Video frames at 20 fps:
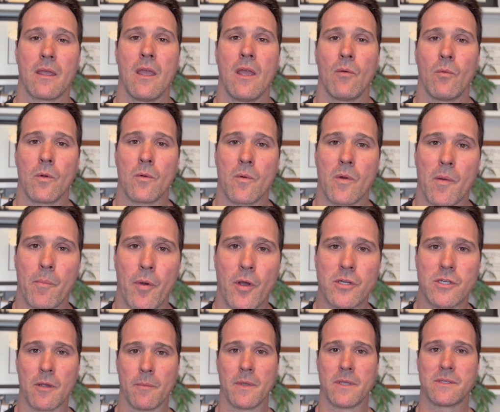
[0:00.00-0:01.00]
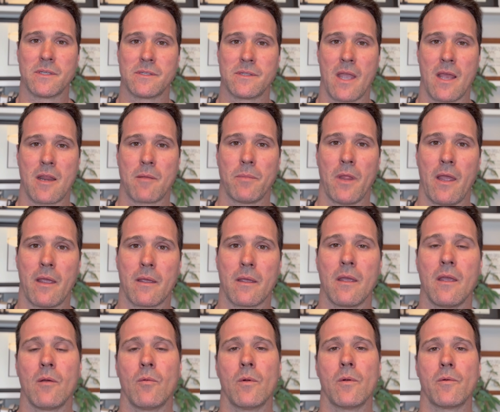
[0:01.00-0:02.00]
When we're in a push-up, it's a standing plank.
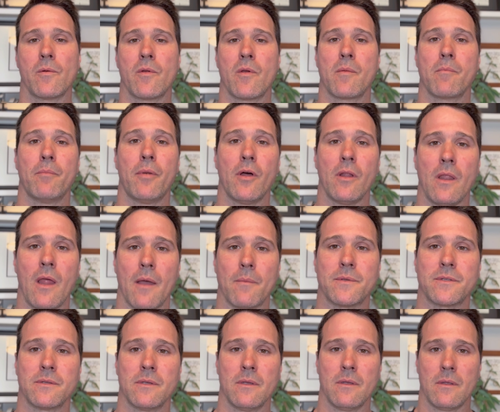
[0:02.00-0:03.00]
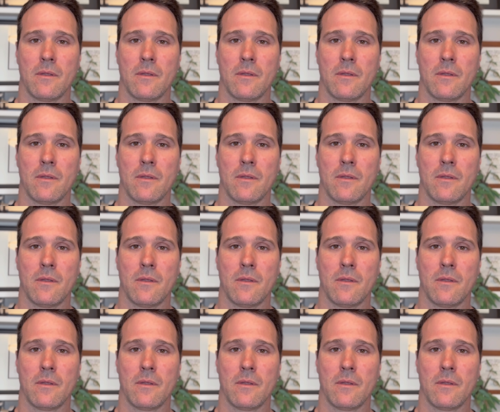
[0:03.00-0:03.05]
When we're doing pull-ups,